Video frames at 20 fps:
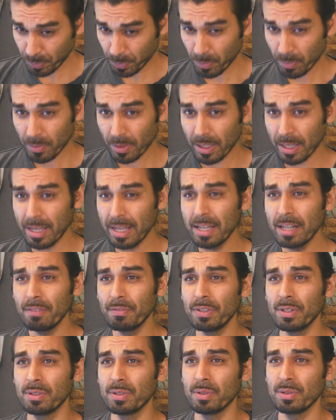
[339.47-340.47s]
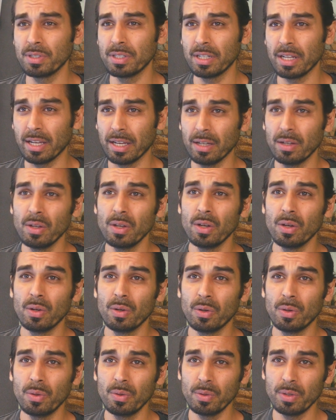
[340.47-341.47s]
And if you do today,
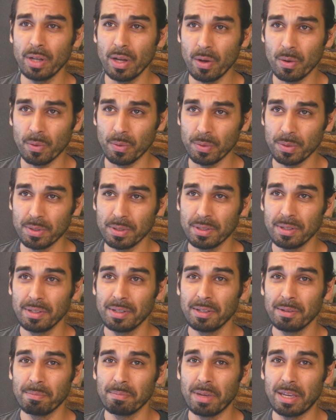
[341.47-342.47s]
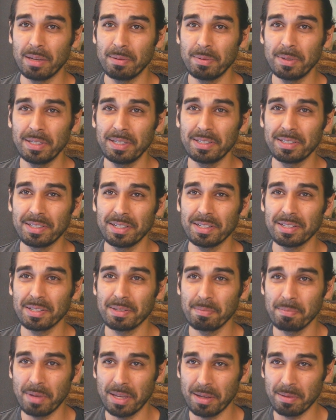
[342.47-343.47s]
who knows? Maybe, just
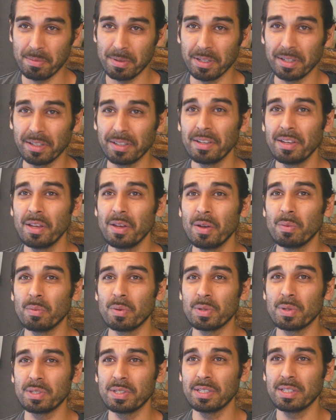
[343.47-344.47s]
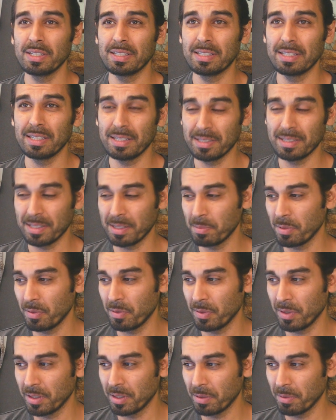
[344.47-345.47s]
maybe, we'll see a DC movie
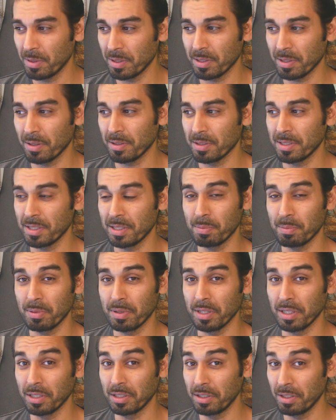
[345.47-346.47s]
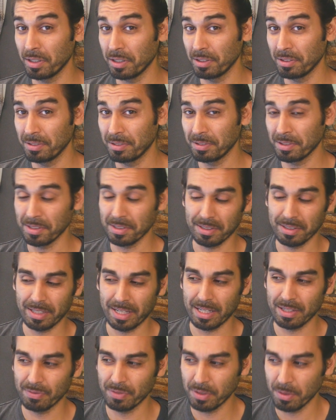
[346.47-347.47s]
that returns that's pretty good, because the last
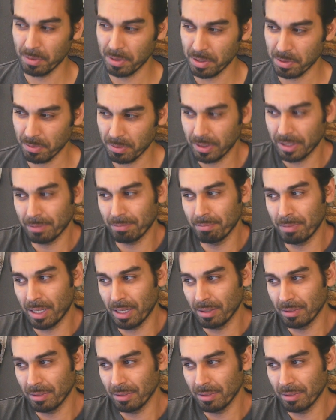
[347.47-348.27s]
few ones were like meh.